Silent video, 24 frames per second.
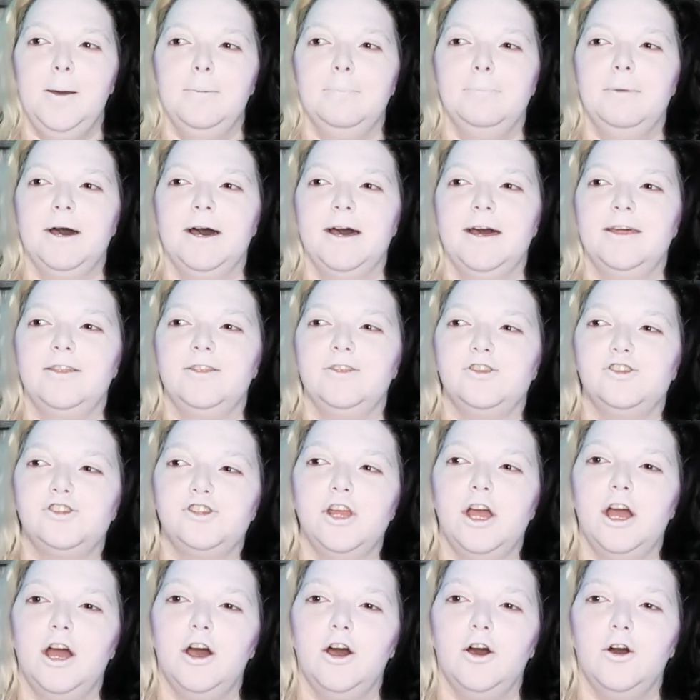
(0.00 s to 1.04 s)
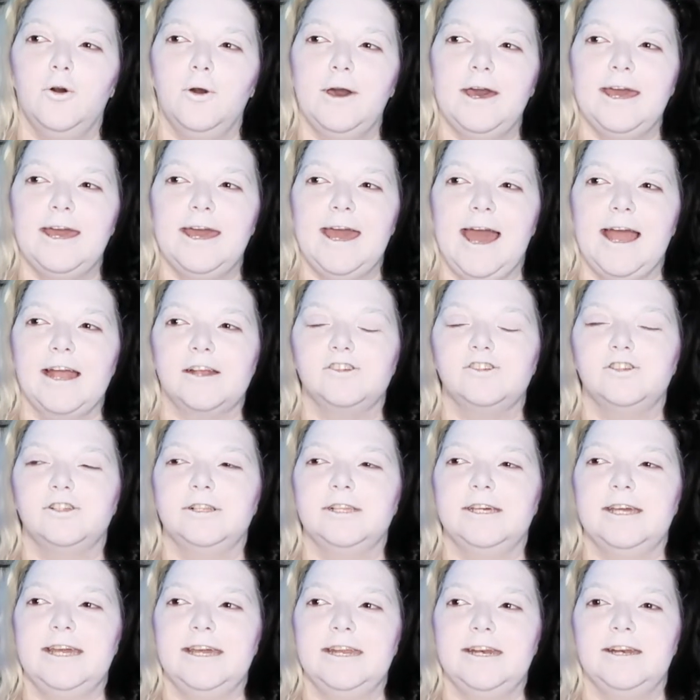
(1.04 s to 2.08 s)
But the show, it
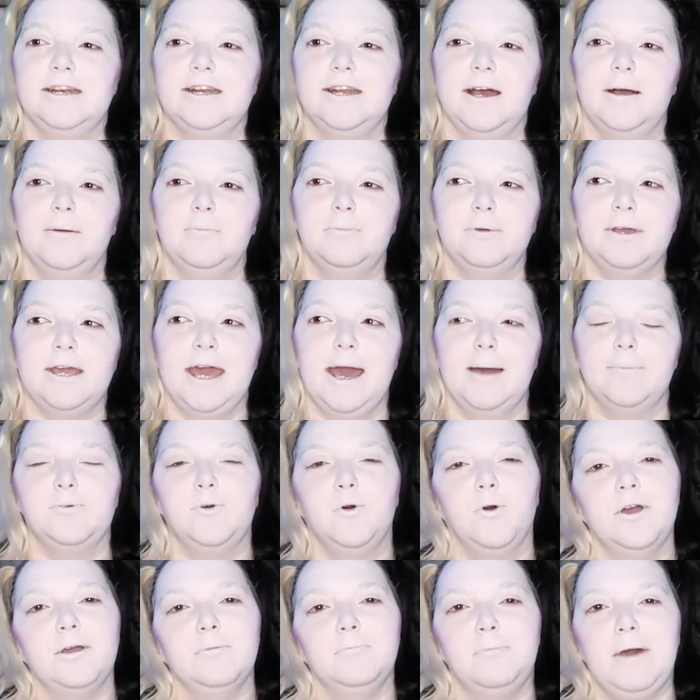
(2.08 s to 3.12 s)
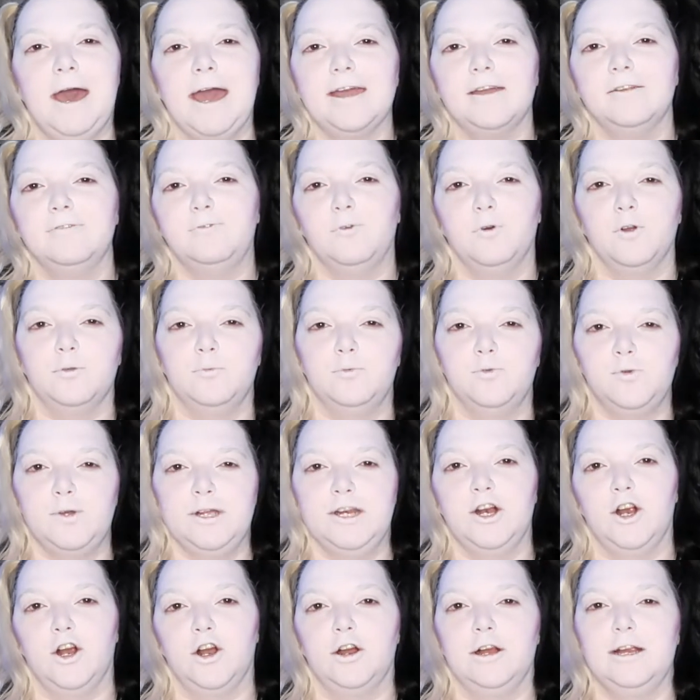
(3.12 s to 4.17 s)
actually ended up, kept going back and forth between
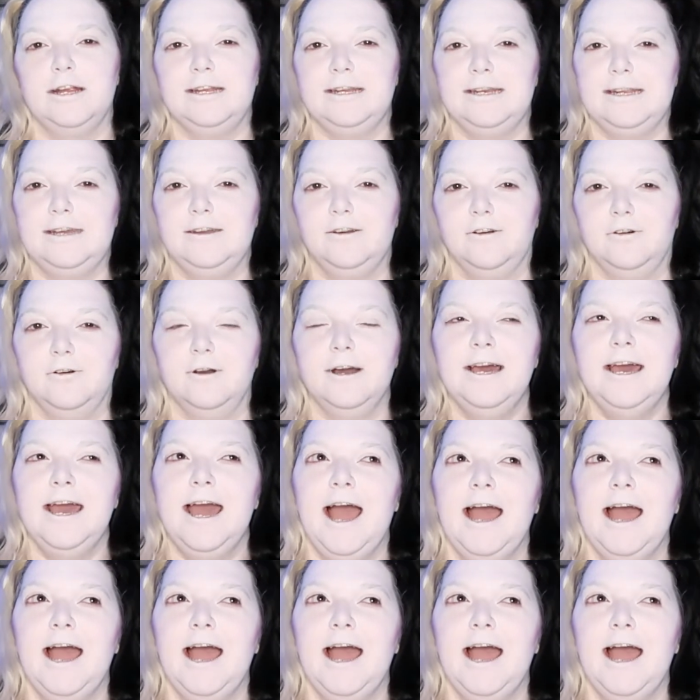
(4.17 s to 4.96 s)
her and Neil.